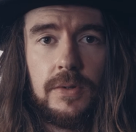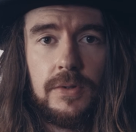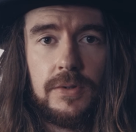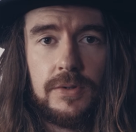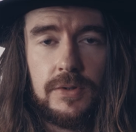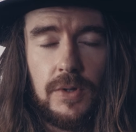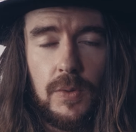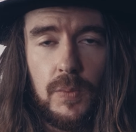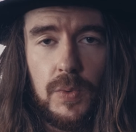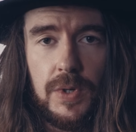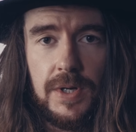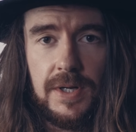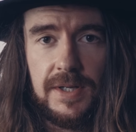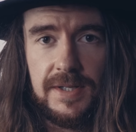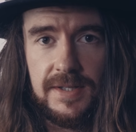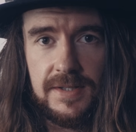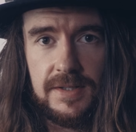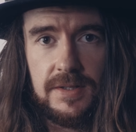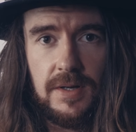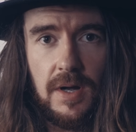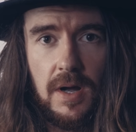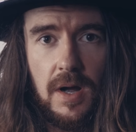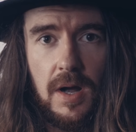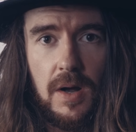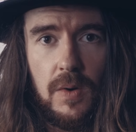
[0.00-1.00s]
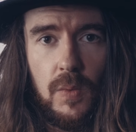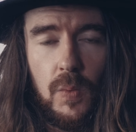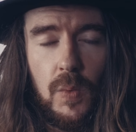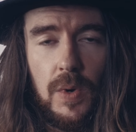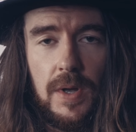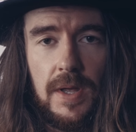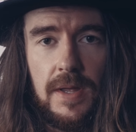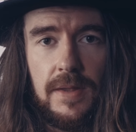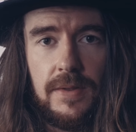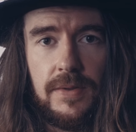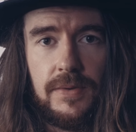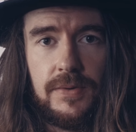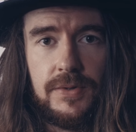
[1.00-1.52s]
So we're going to start
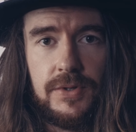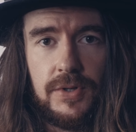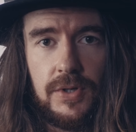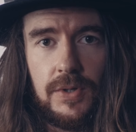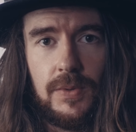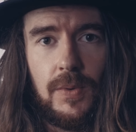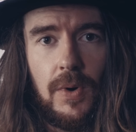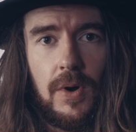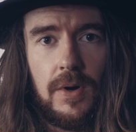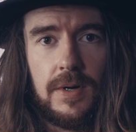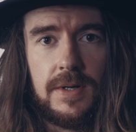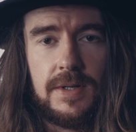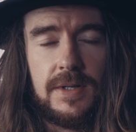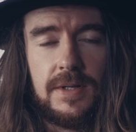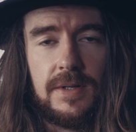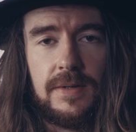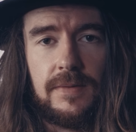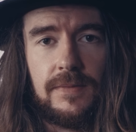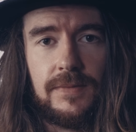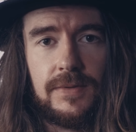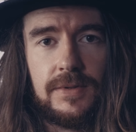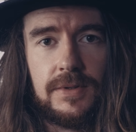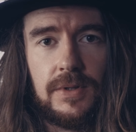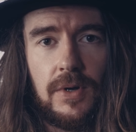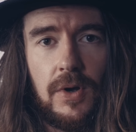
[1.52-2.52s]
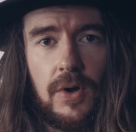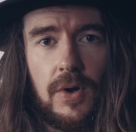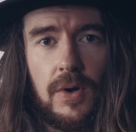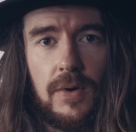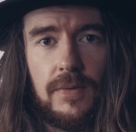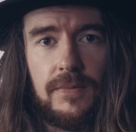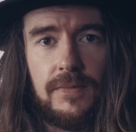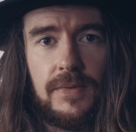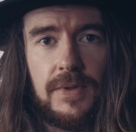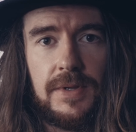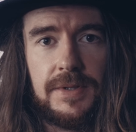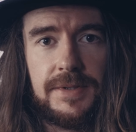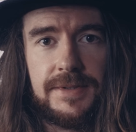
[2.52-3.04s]
with 2 octaves
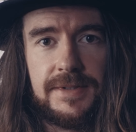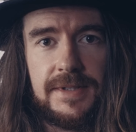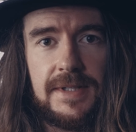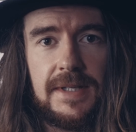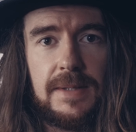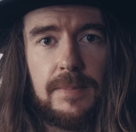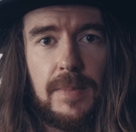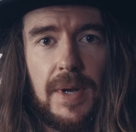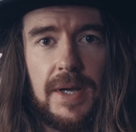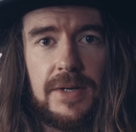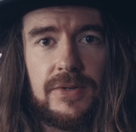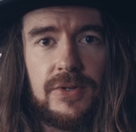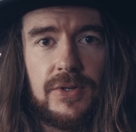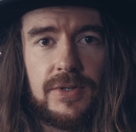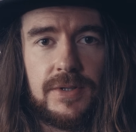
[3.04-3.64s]
of the C major